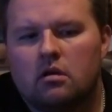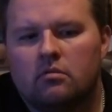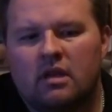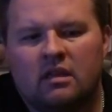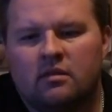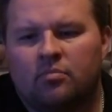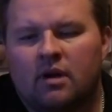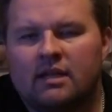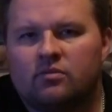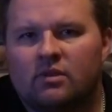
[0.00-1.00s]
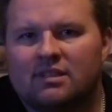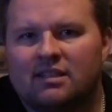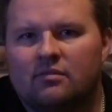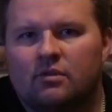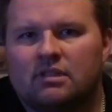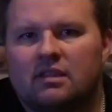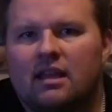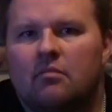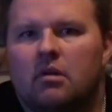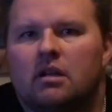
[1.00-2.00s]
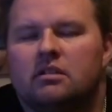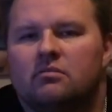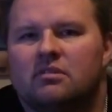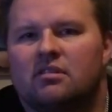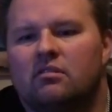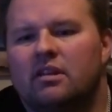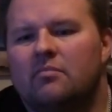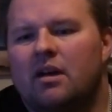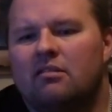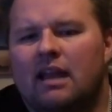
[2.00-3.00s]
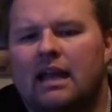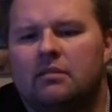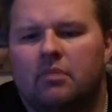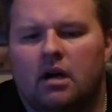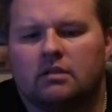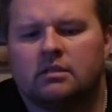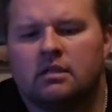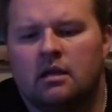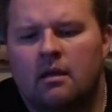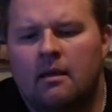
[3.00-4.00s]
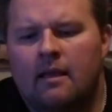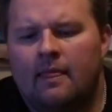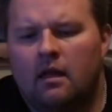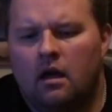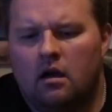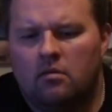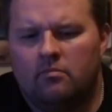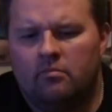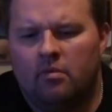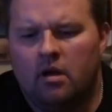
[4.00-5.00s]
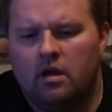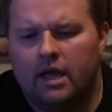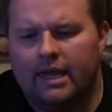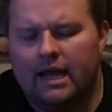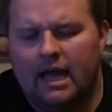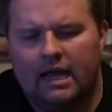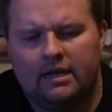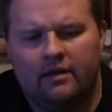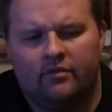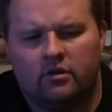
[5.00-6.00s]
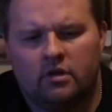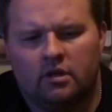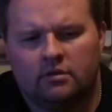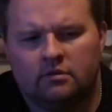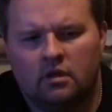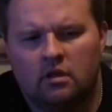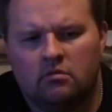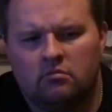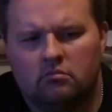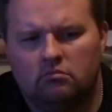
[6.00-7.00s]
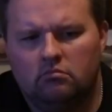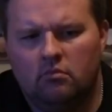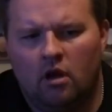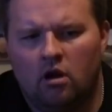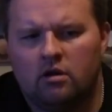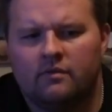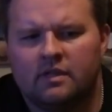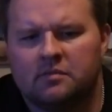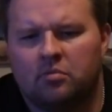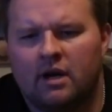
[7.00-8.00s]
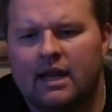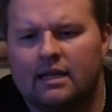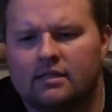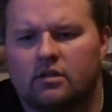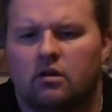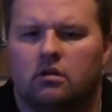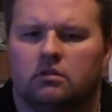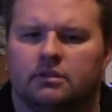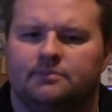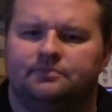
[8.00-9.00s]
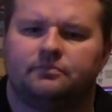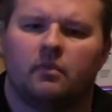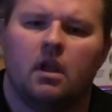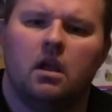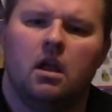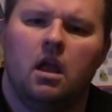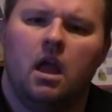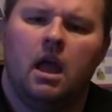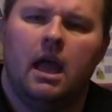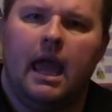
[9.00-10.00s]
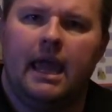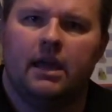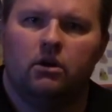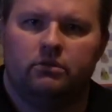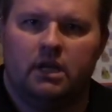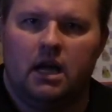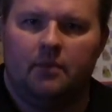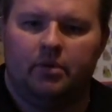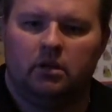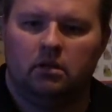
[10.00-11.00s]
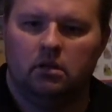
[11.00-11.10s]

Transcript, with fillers: we, the price wasn't wasn't that much. It was only about 90 bucks. Um, and I had never heard of this brand. It's called AOTOP.